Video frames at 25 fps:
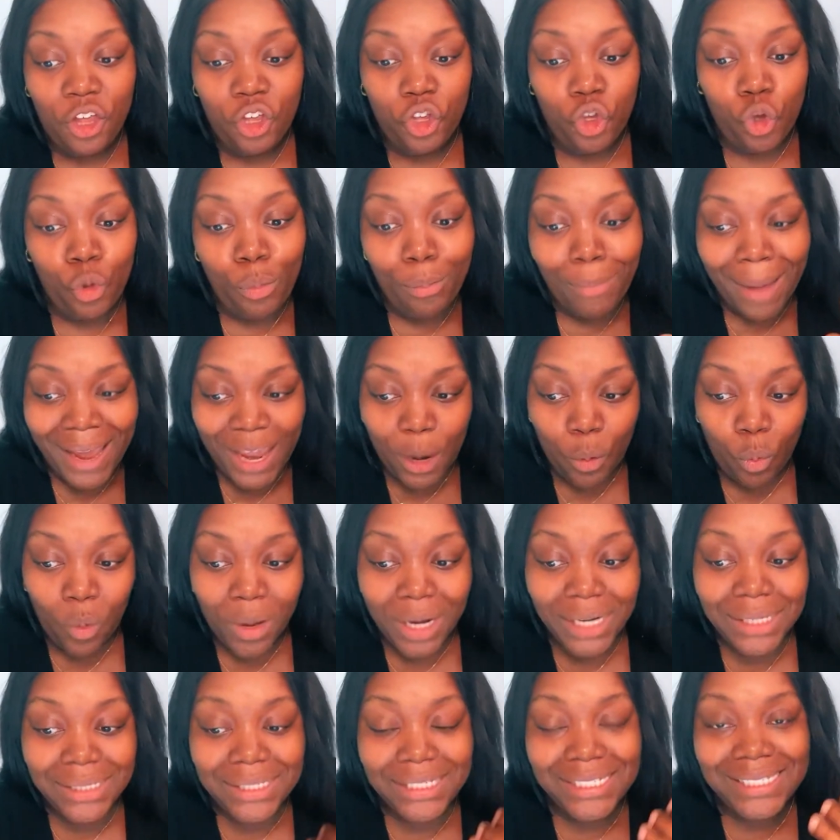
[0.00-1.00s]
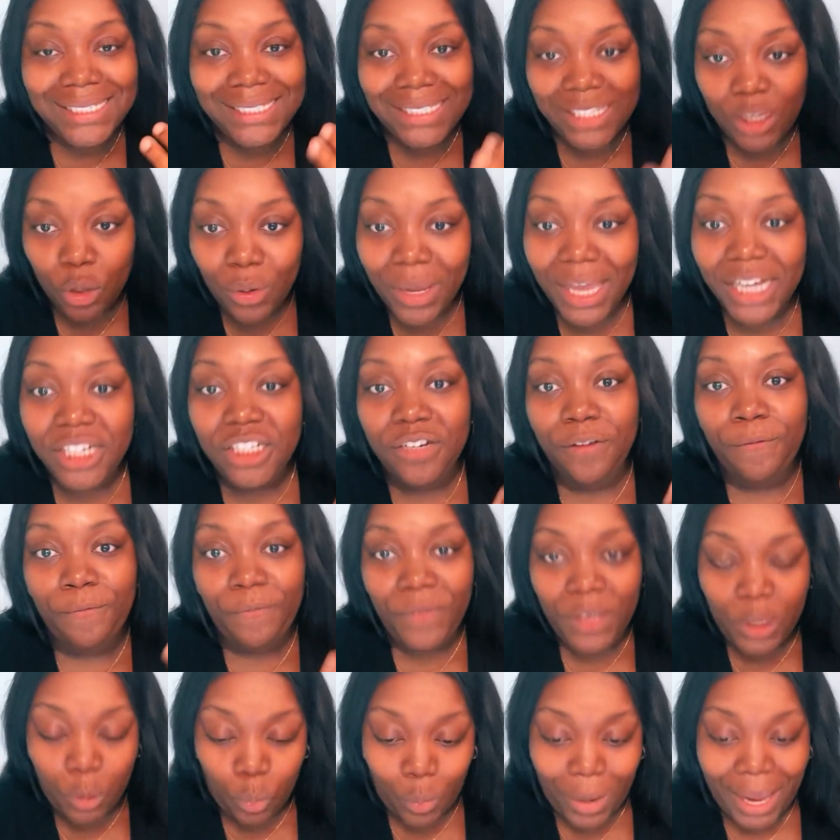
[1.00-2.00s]
You might want us to still get your
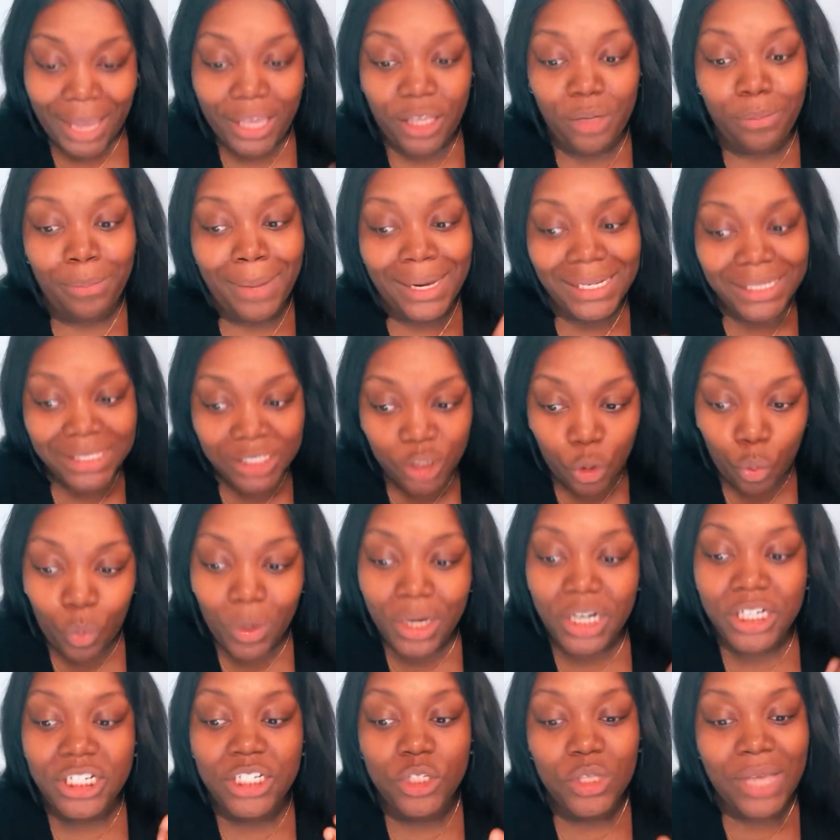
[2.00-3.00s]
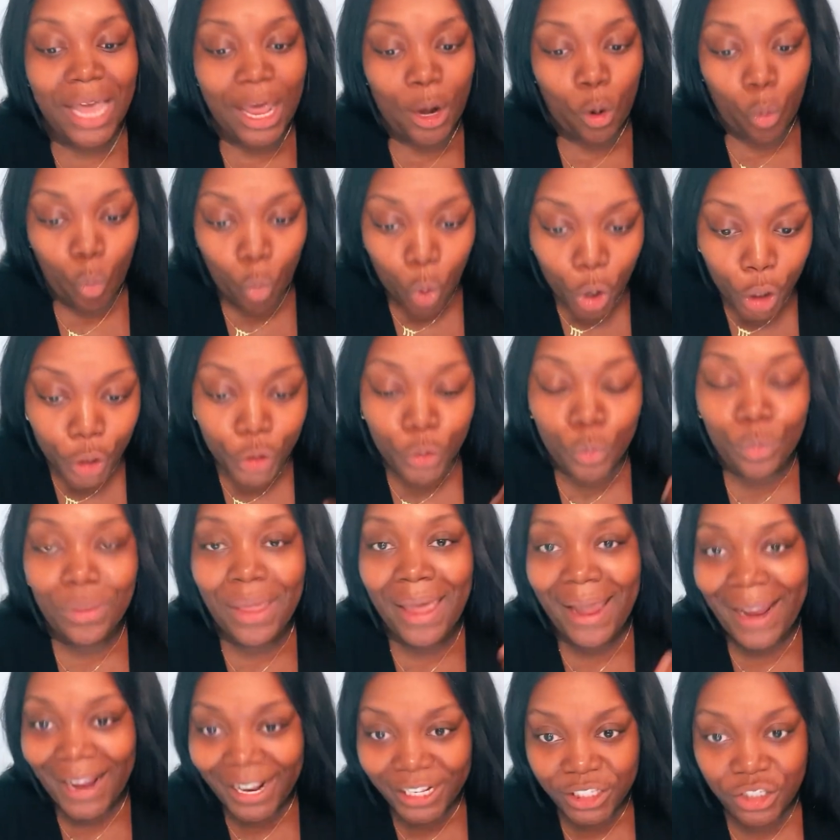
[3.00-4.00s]
feet wet. You might still want to just kind of work through
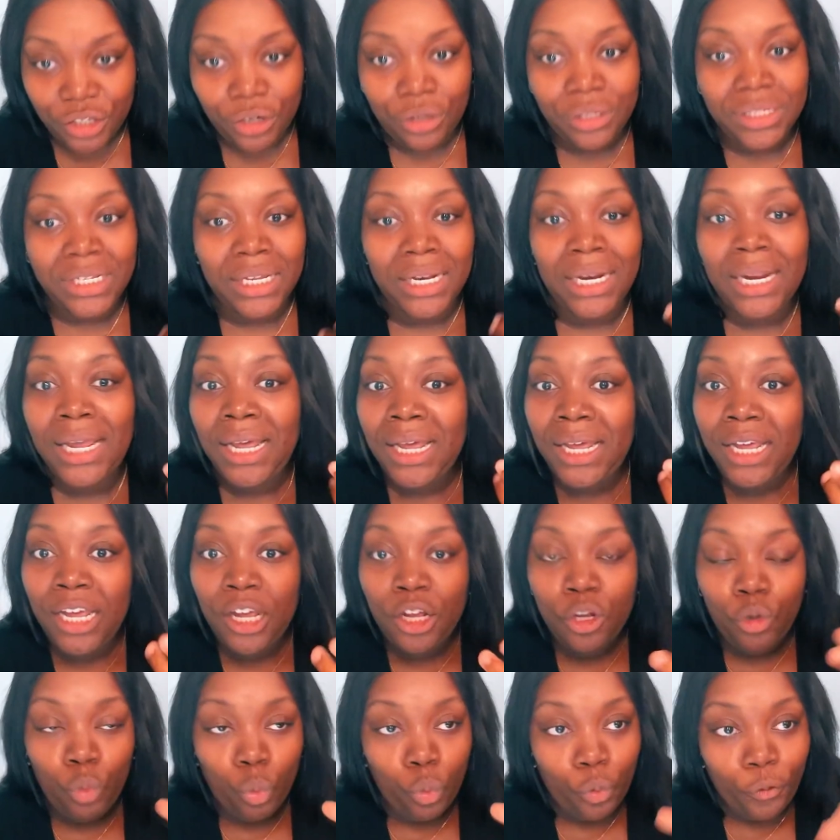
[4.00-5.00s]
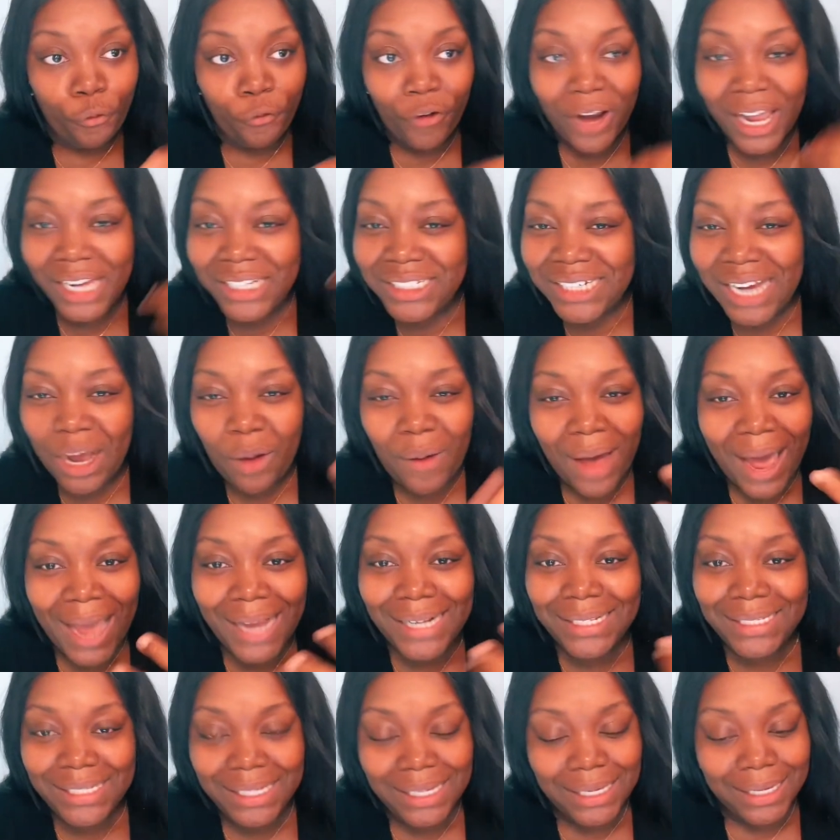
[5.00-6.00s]
the answers and flesh out
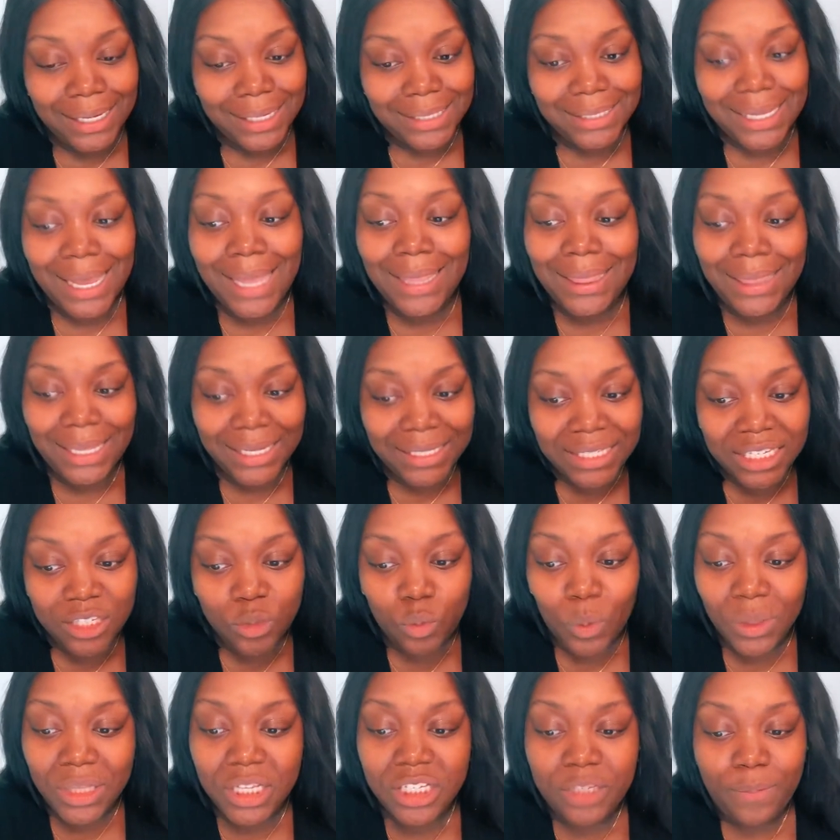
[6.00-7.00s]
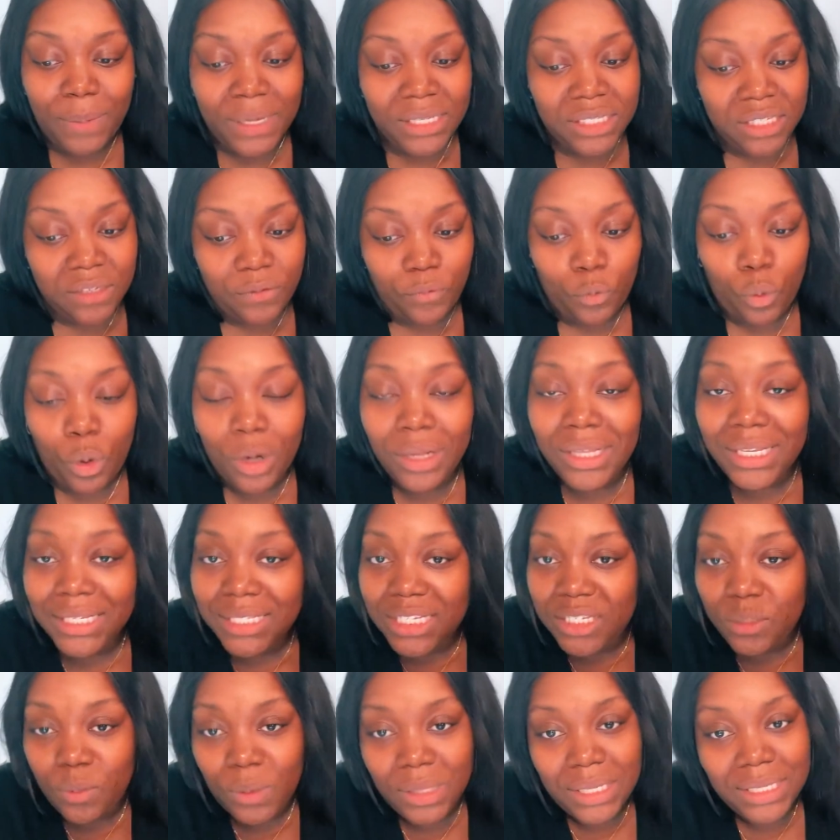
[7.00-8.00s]
ideas. And this is what the space is for.
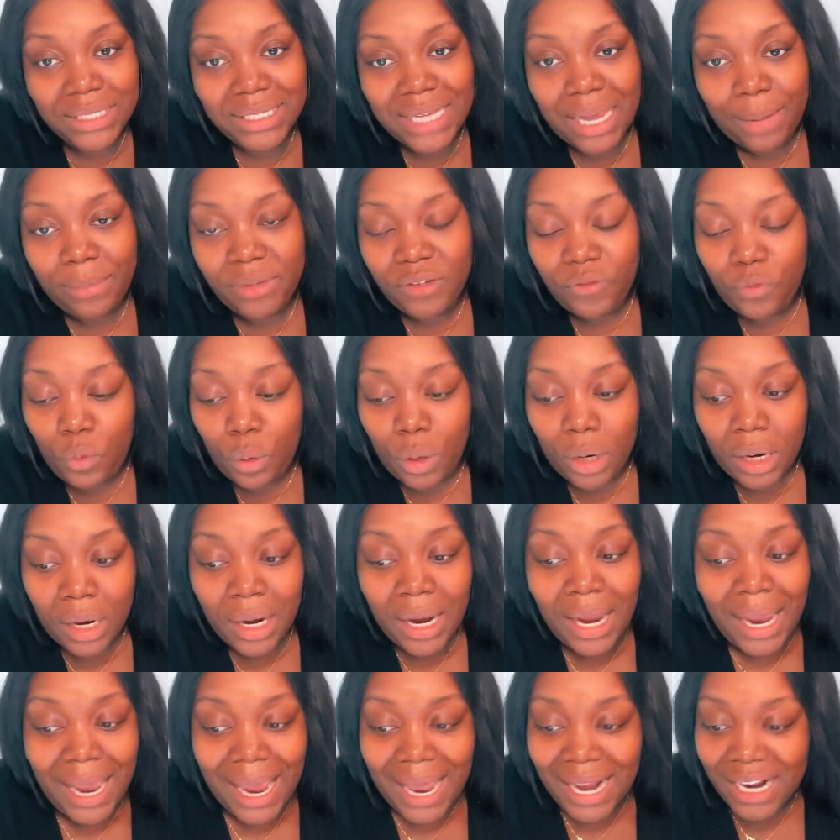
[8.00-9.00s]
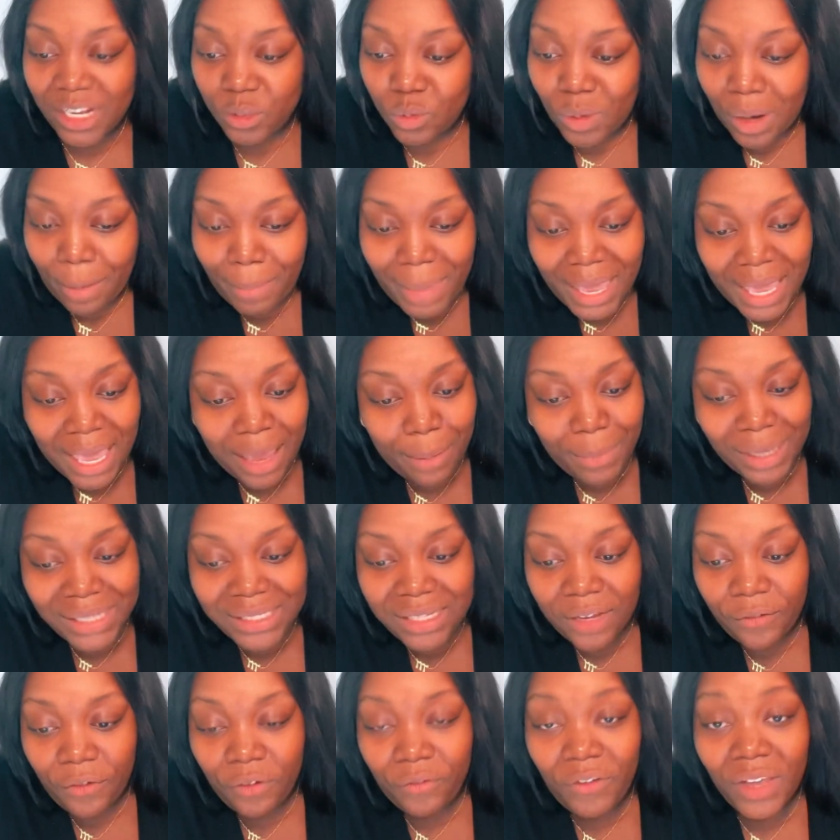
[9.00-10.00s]
This is what this time is for. And this is what I'm making
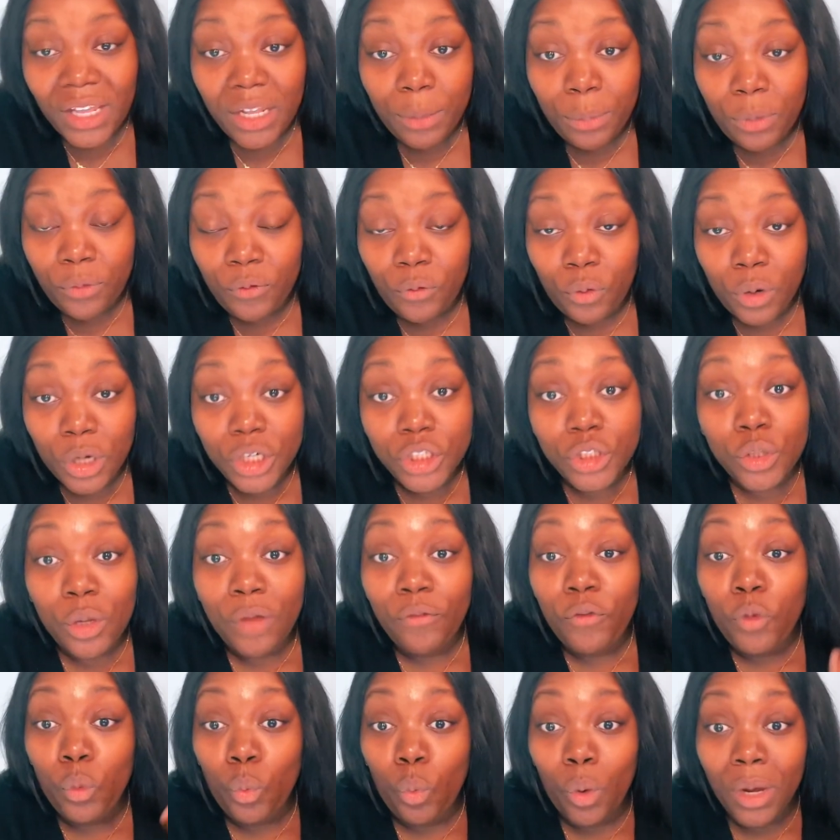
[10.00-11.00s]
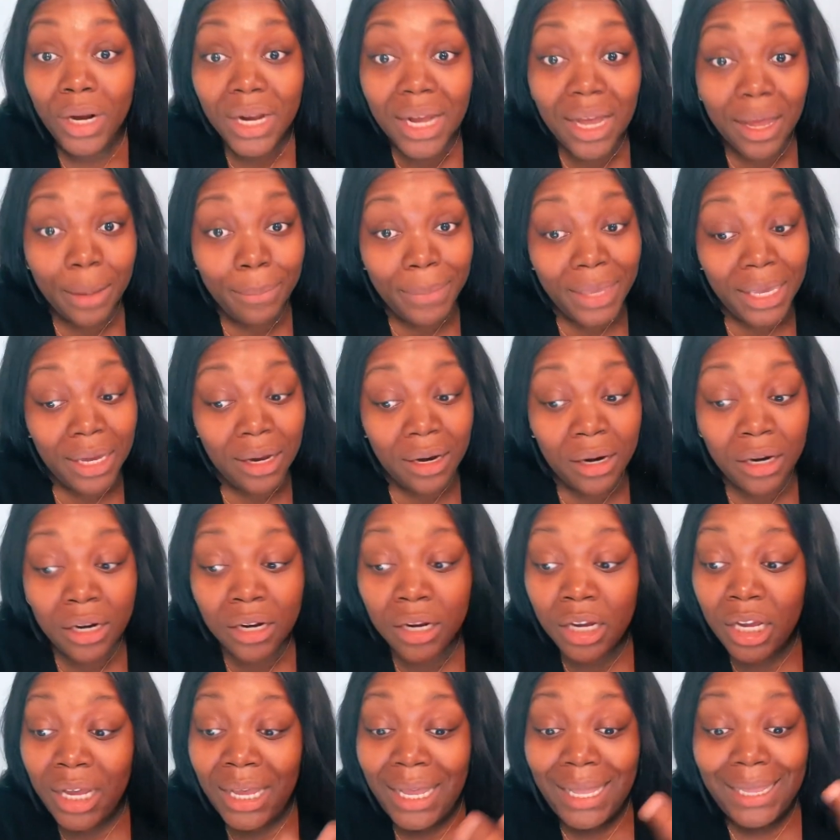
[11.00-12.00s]
myself available for. So if you want to come here,
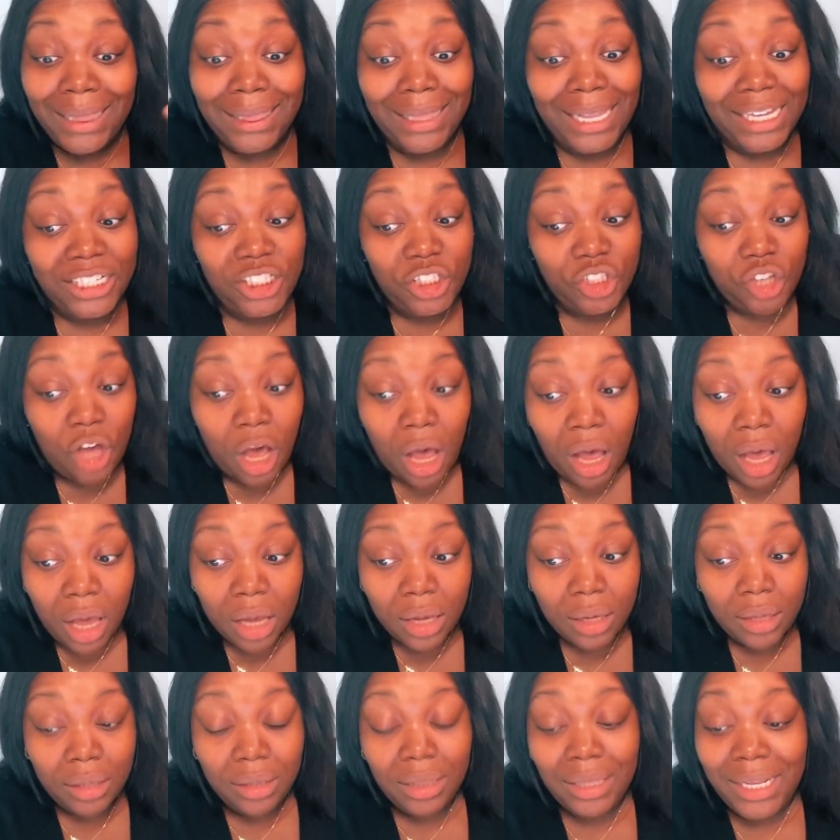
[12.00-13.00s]
let's talk.